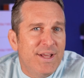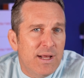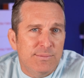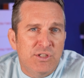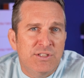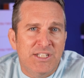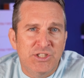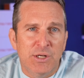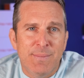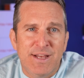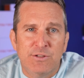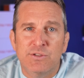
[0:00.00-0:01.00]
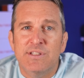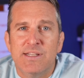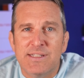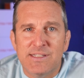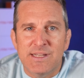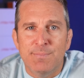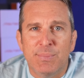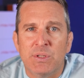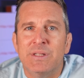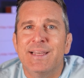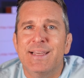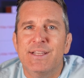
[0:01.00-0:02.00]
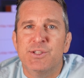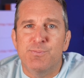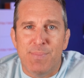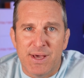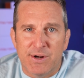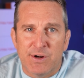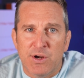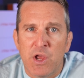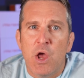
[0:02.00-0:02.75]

it comes to digital menus, simple is better.